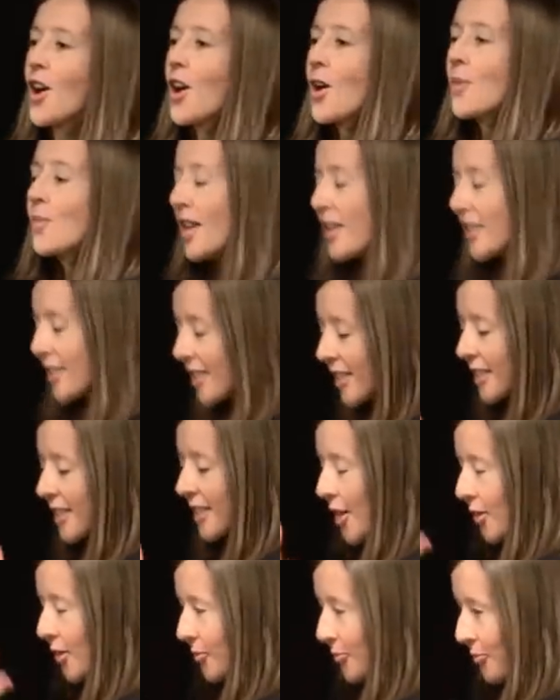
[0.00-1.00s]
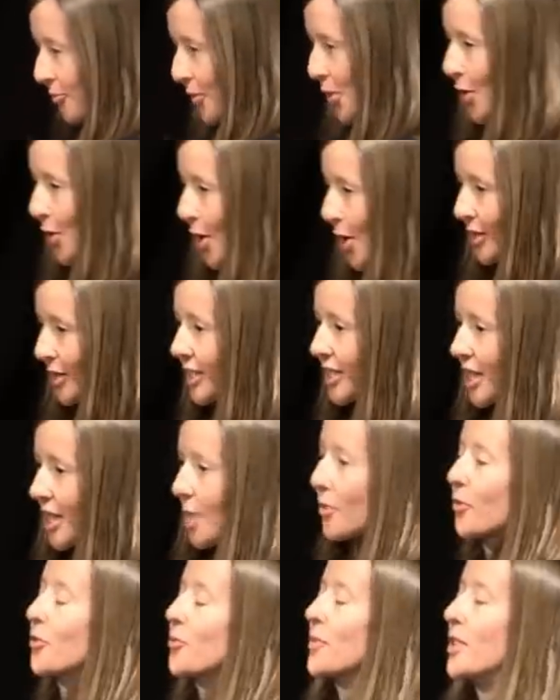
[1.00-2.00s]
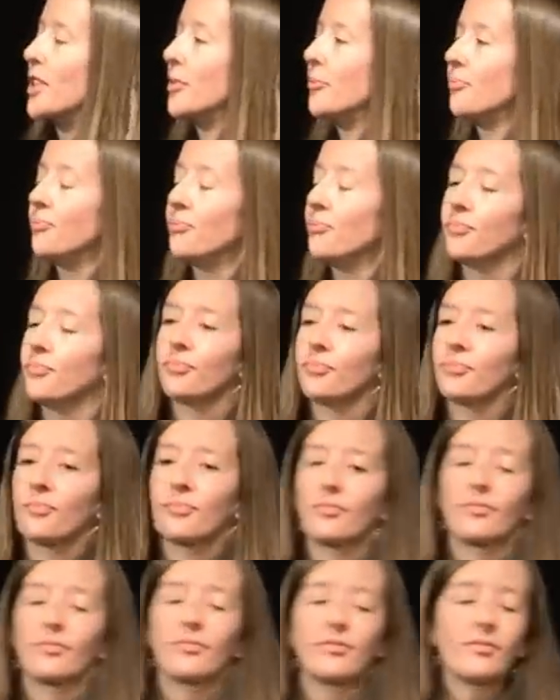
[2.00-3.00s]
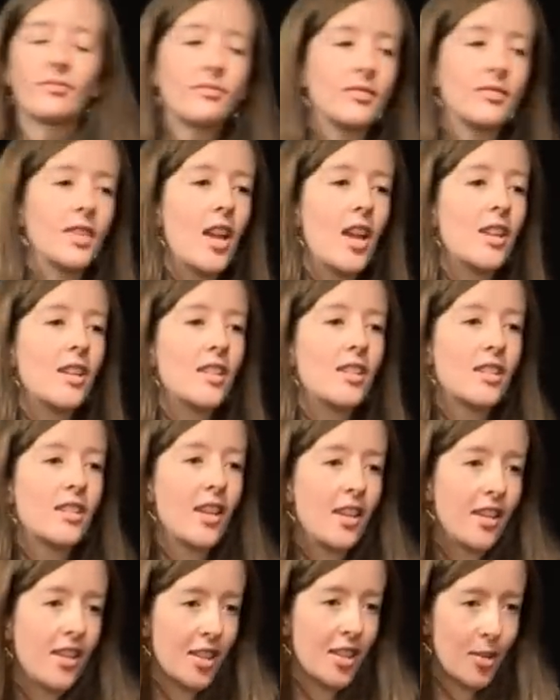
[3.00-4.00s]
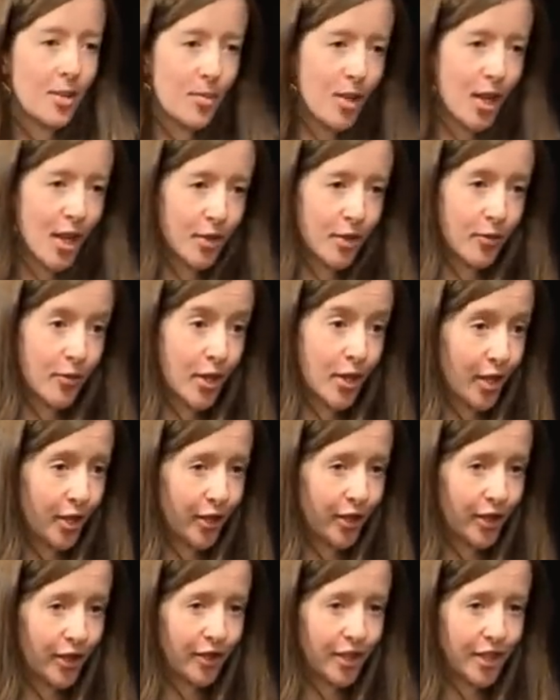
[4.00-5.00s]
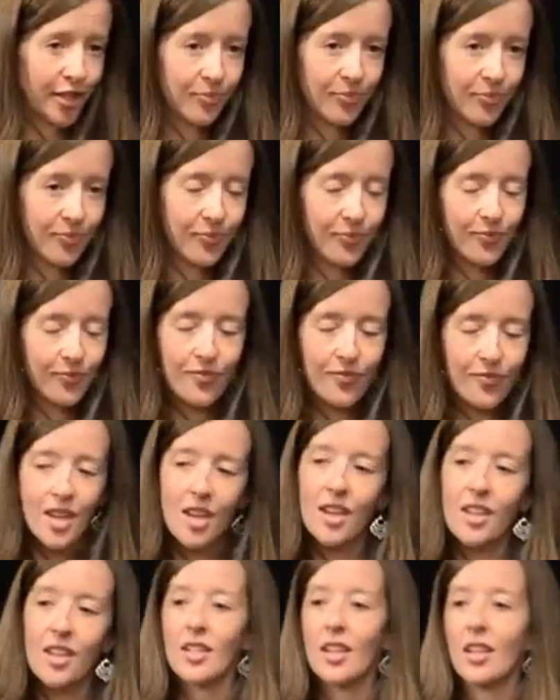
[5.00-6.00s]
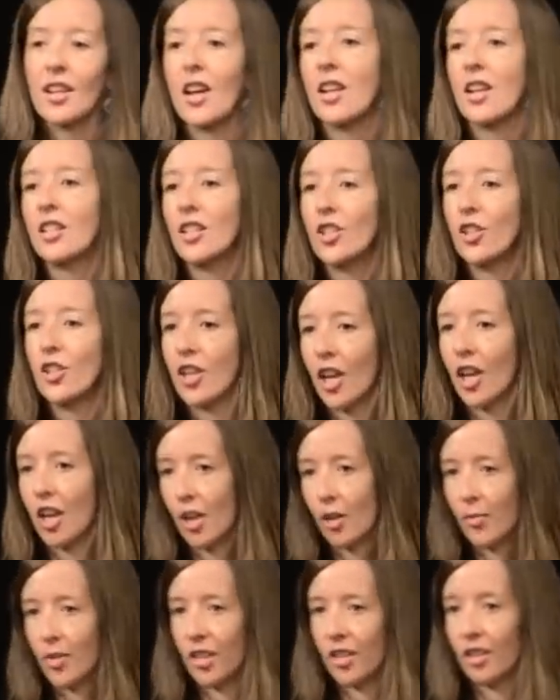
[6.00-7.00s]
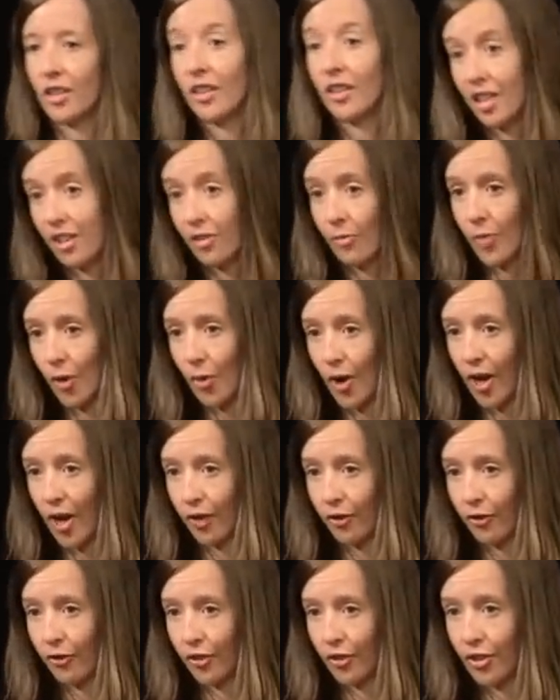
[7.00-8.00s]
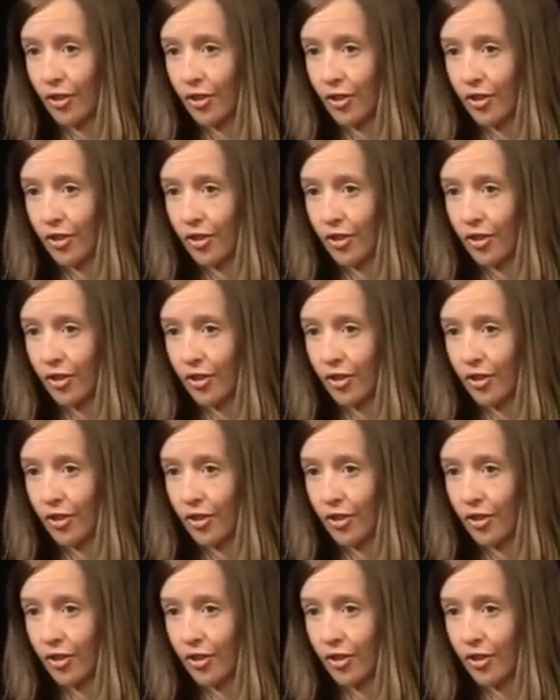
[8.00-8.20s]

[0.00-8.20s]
A man sat down across the table from me, and he stated his objective very clearly. He said, "I need you to help me leave my wife."